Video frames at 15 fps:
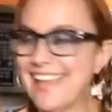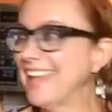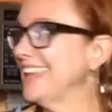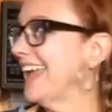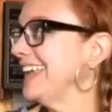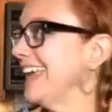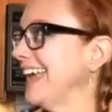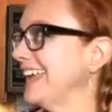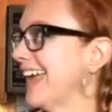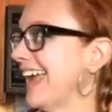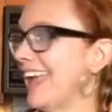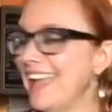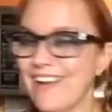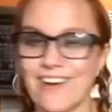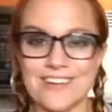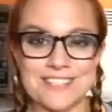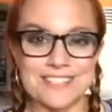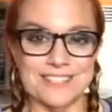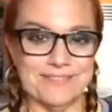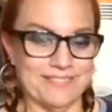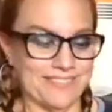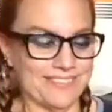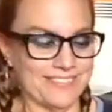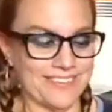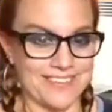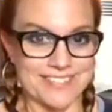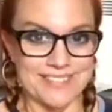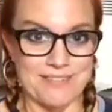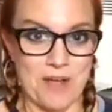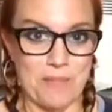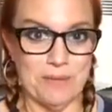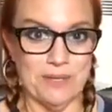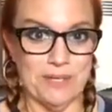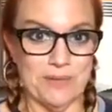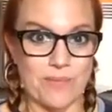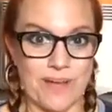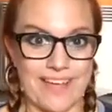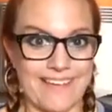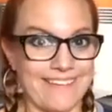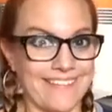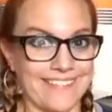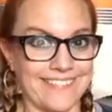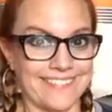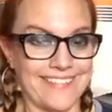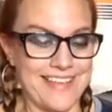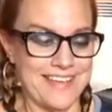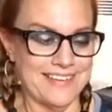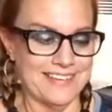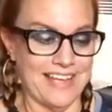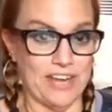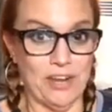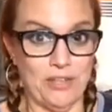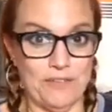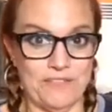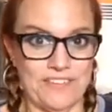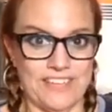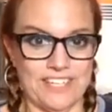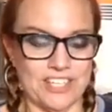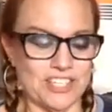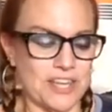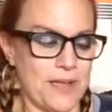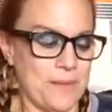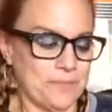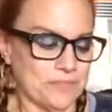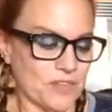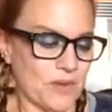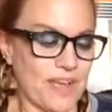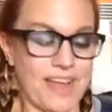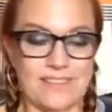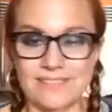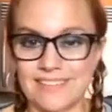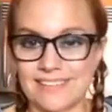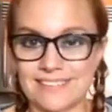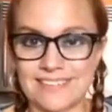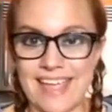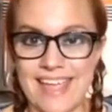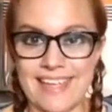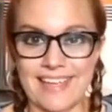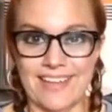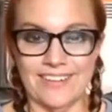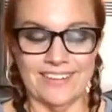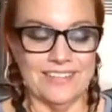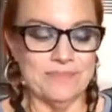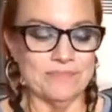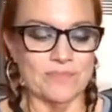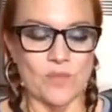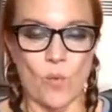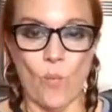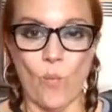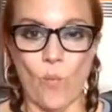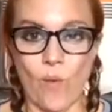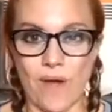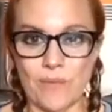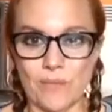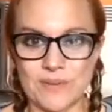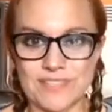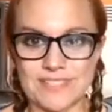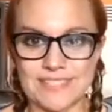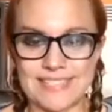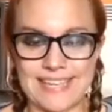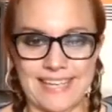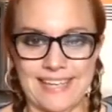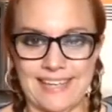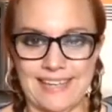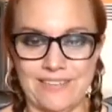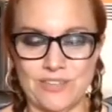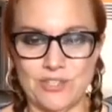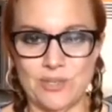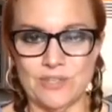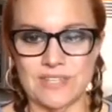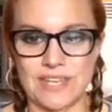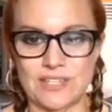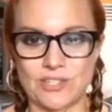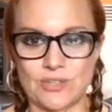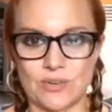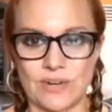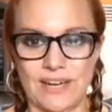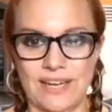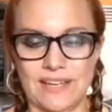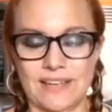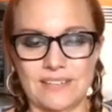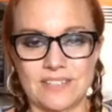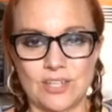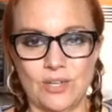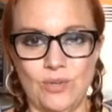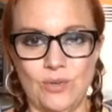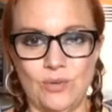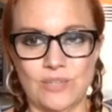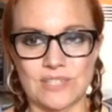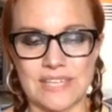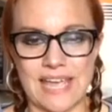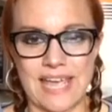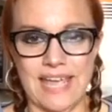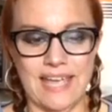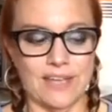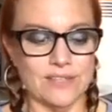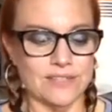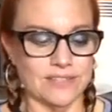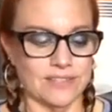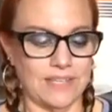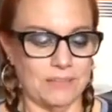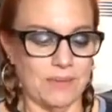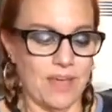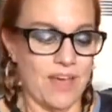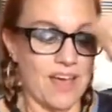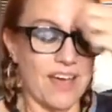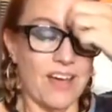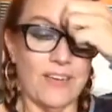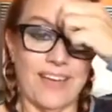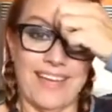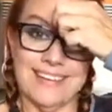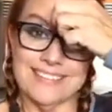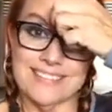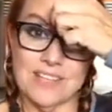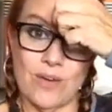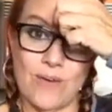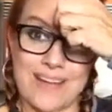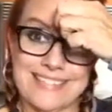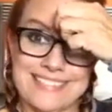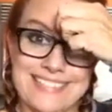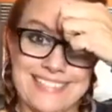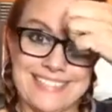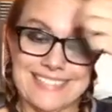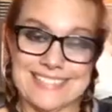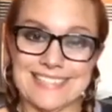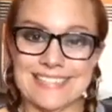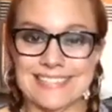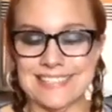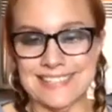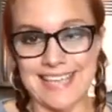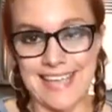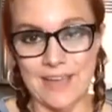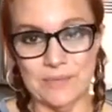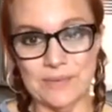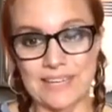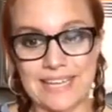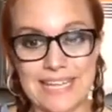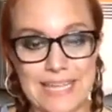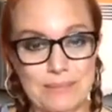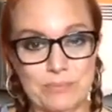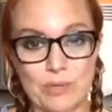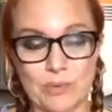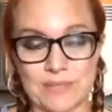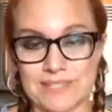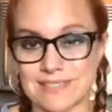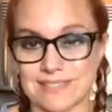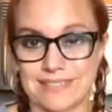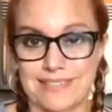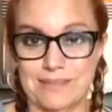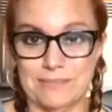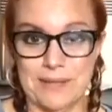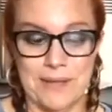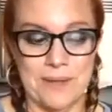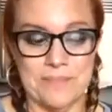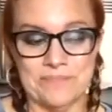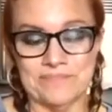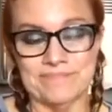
yay yay yay yay awesome awesome i hope you did well i know you finished okay hey kelly what was the tea that you said to drink to stay asleep? Okay, so I didn't say it would keep you asleep.